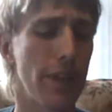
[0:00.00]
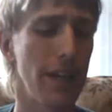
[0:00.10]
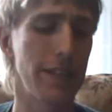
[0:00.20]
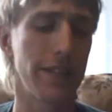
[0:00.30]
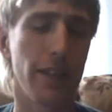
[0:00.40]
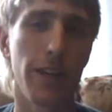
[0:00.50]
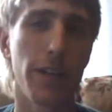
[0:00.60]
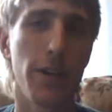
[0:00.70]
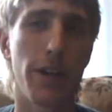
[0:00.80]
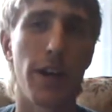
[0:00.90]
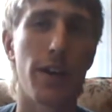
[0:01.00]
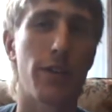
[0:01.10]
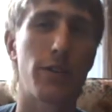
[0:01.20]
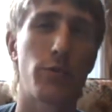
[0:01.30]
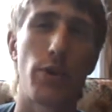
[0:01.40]
it's like you kind
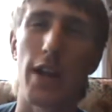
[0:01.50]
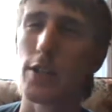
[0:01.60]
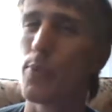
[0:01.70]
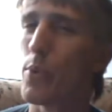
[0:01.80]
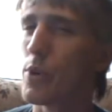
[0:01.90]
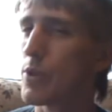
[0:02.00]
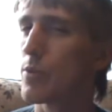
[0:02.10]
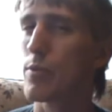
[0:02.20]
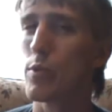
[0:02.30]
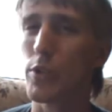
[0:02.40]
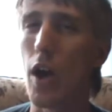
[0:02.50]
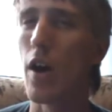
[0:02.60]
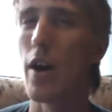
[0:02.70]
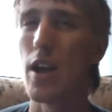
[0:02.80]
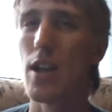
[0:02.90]
of transport through
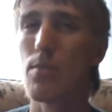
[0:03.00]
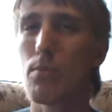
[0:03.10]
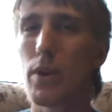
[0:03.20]
time,